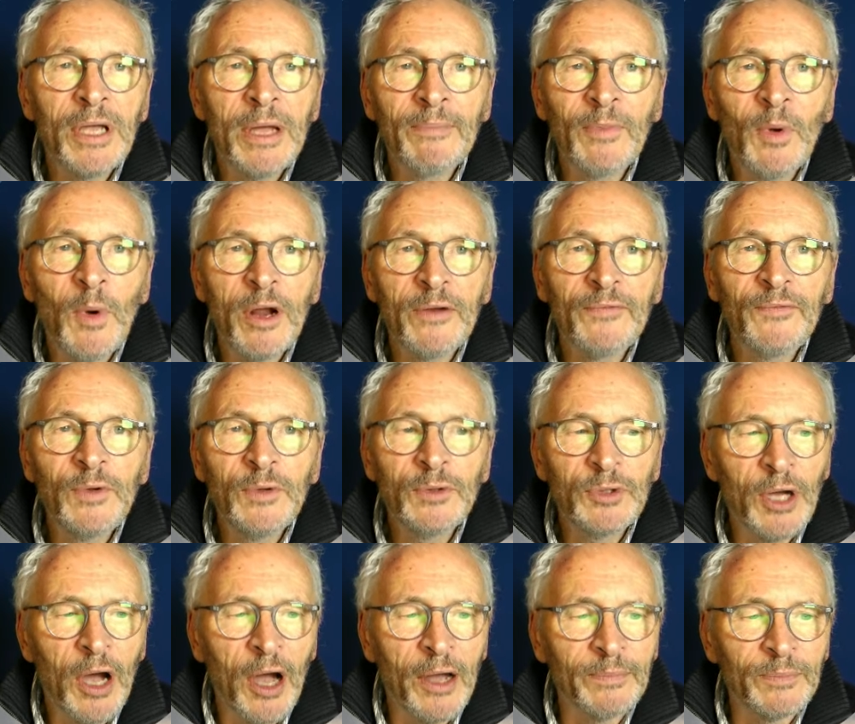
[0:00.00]
quite a few
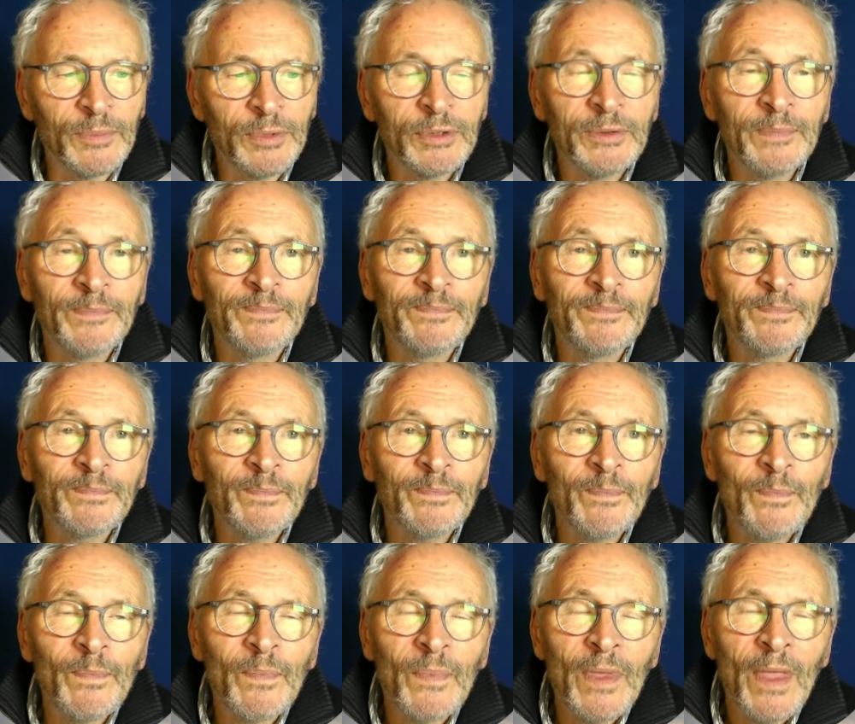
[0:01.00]
times,
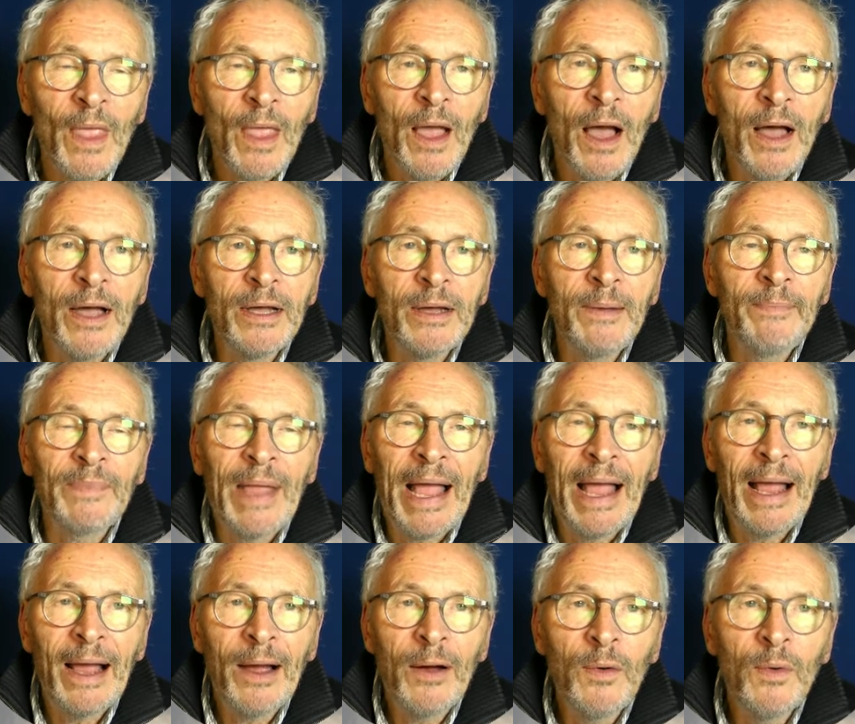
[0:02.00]

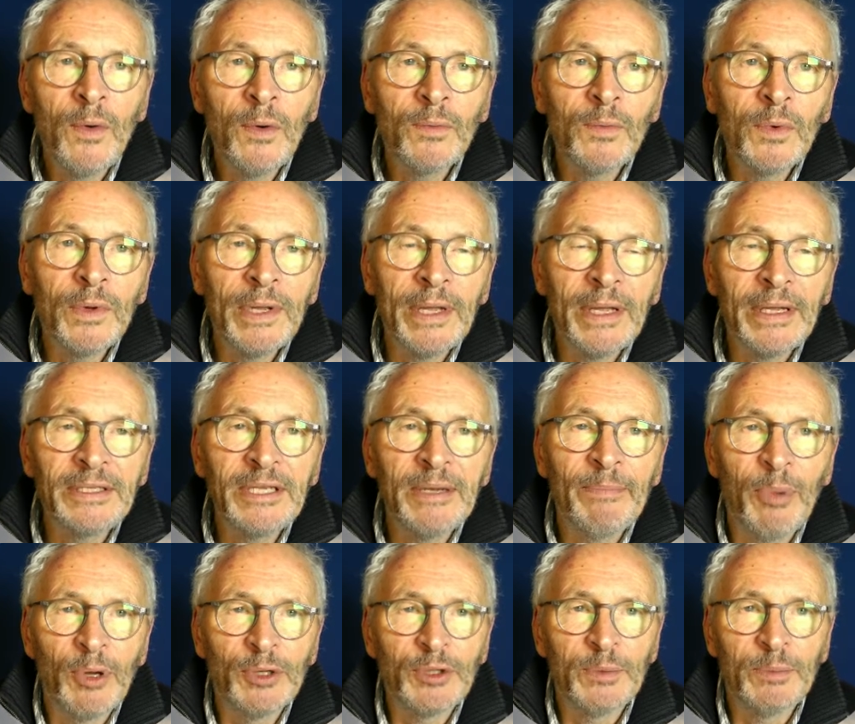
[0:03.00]
how is it
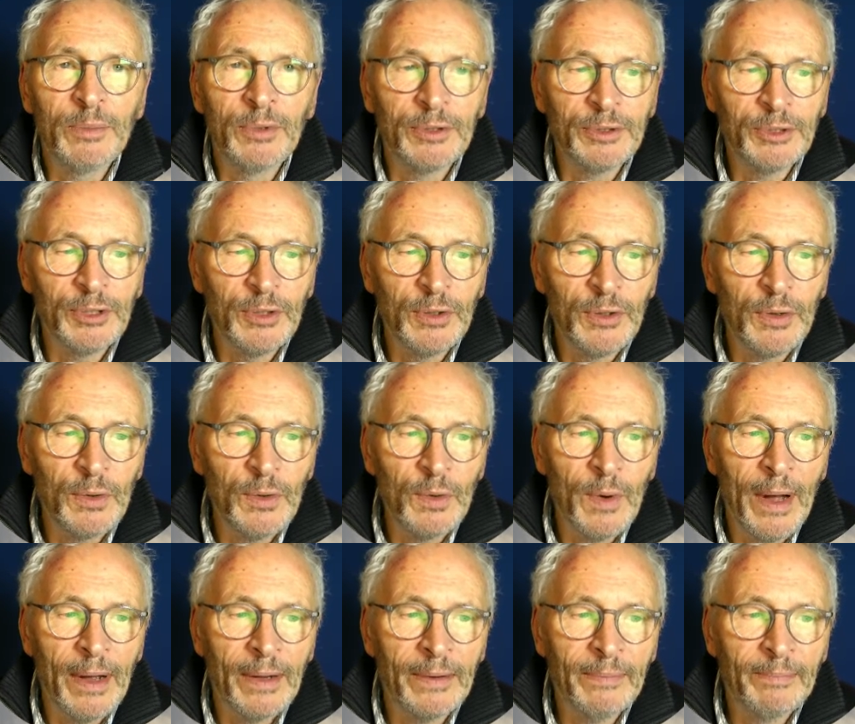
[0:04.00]
possible to
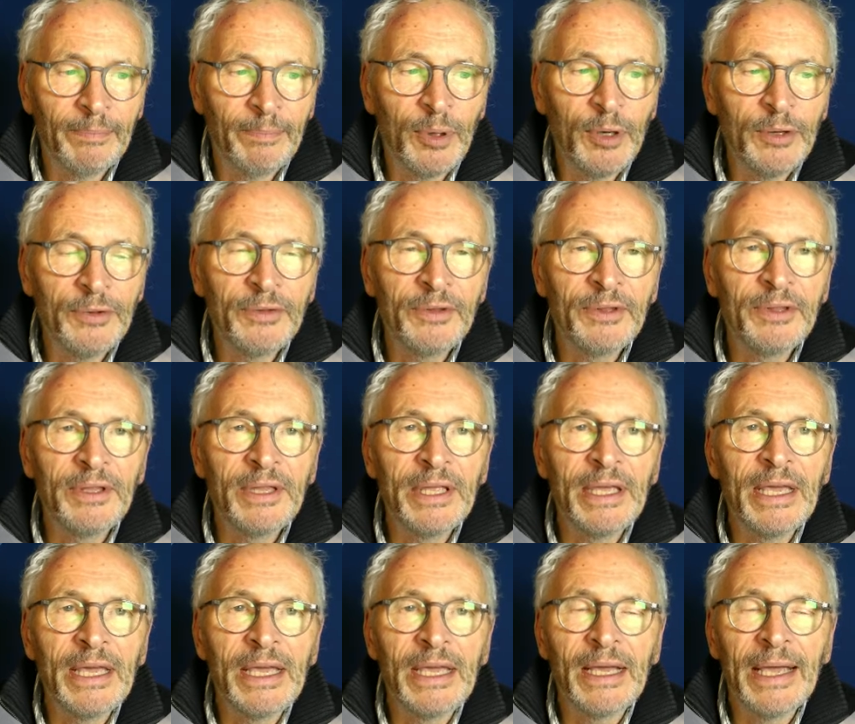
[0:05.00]
put
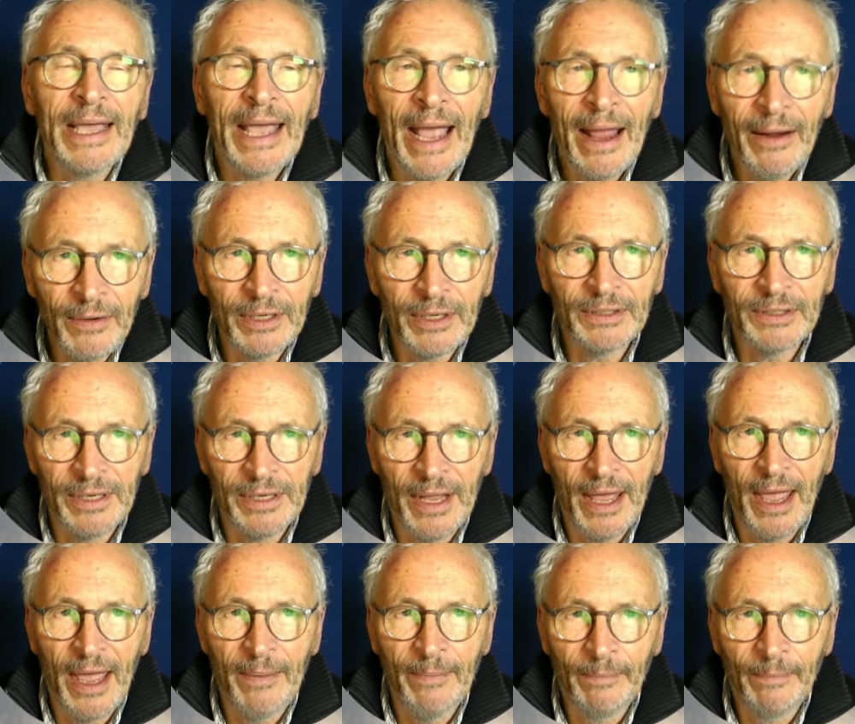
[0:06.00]
the character
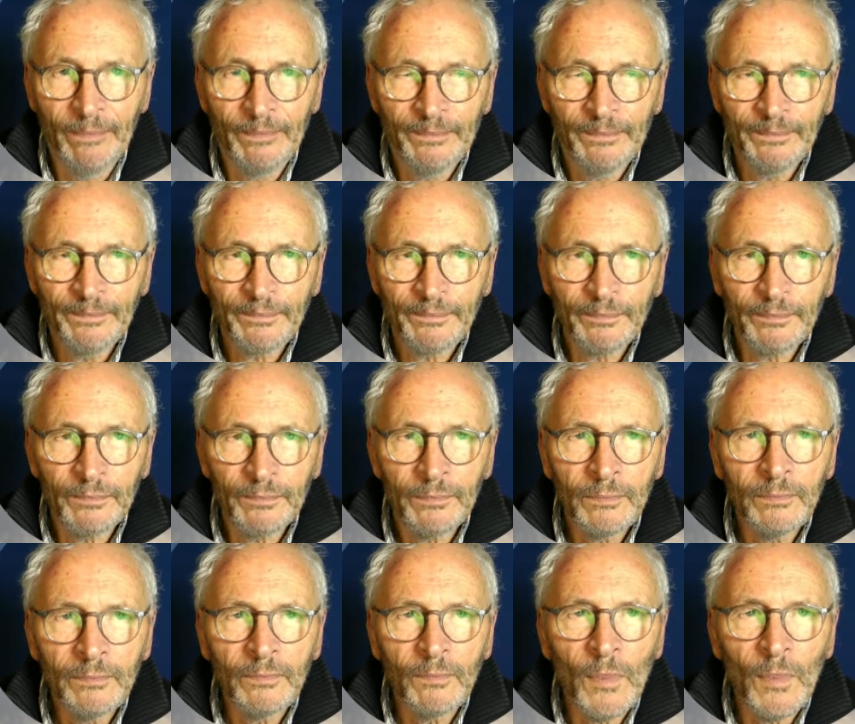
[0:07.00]
name
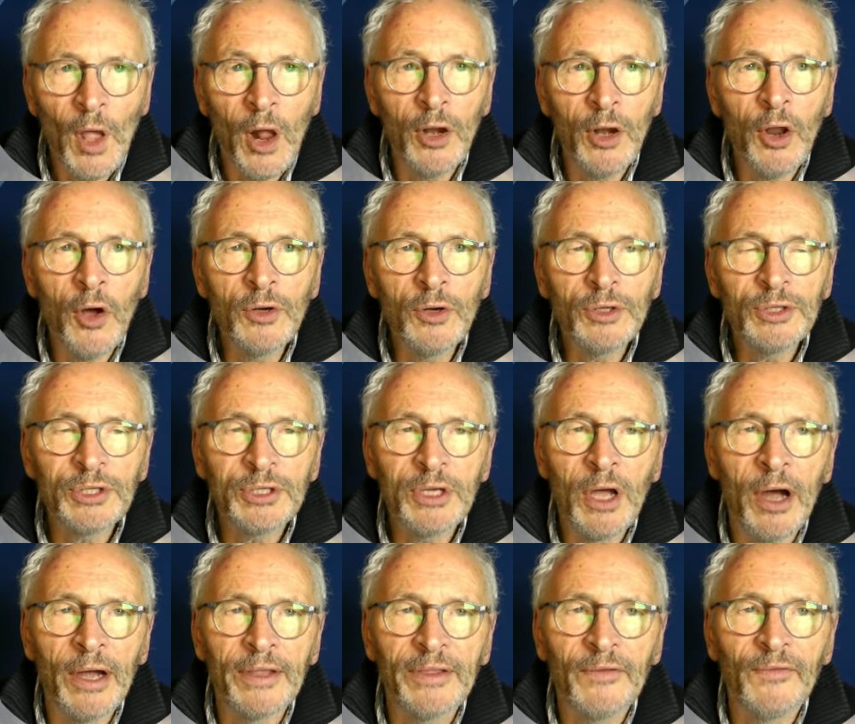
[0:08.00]

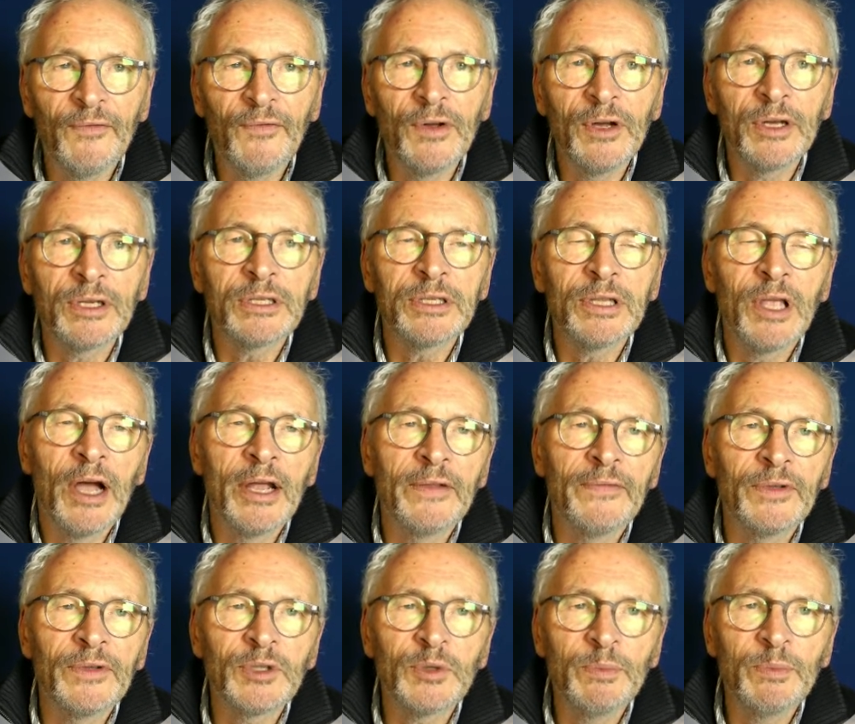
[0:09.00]
alongside the first line of the
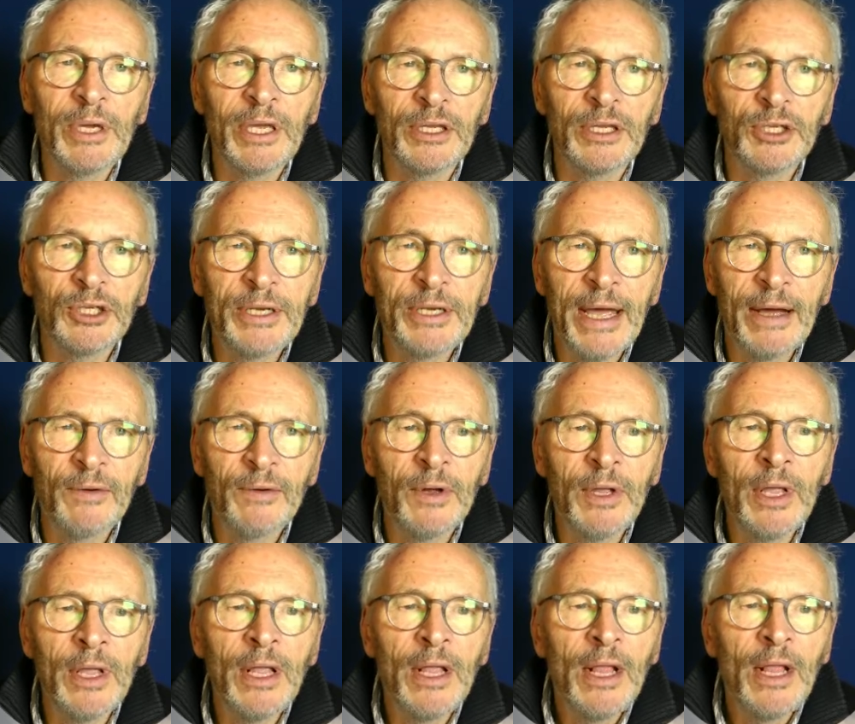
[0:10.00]
speech? Now,
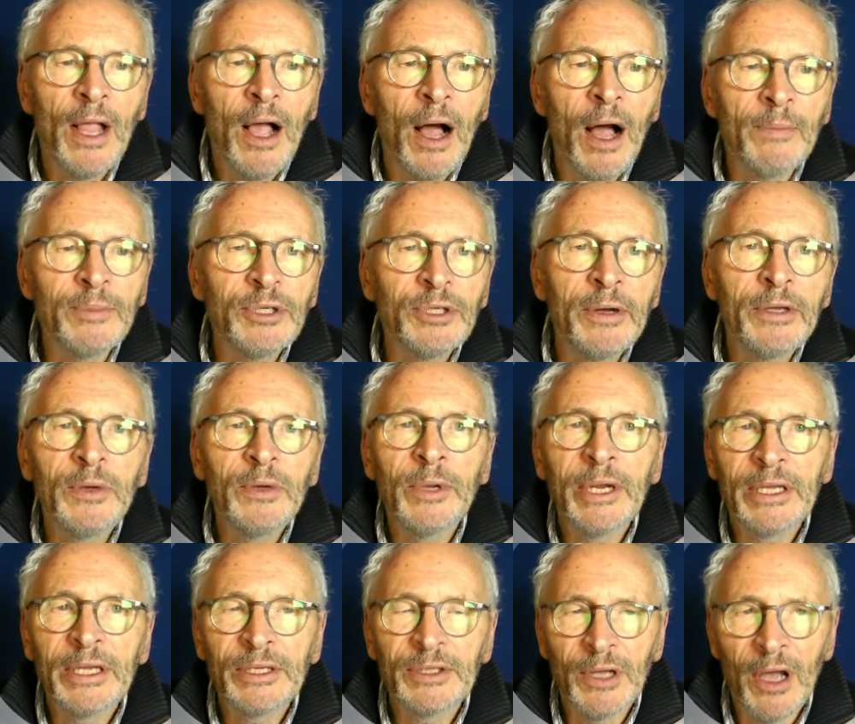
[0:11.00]
I'm showing you an
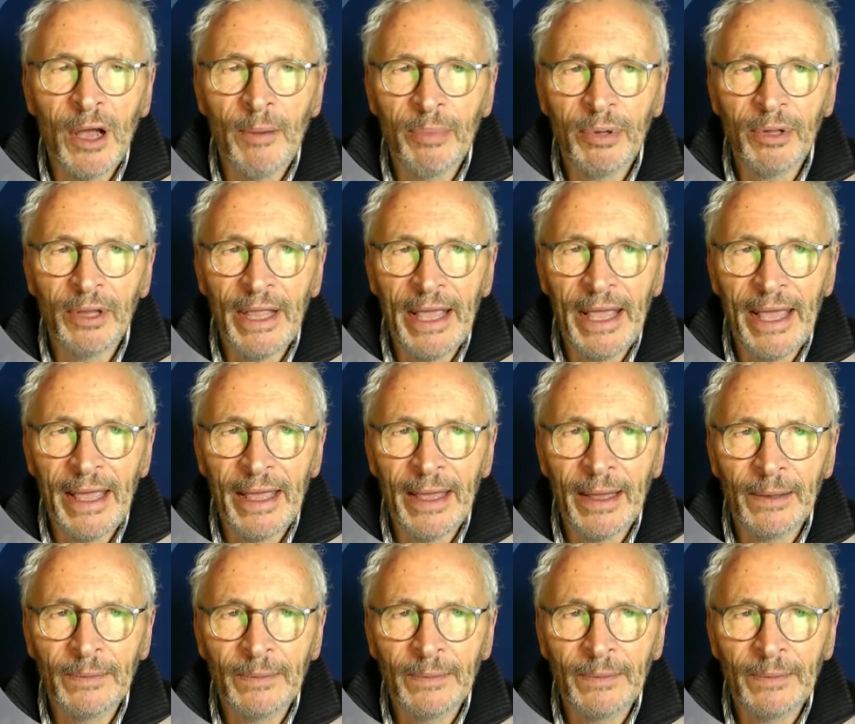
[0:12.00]
example here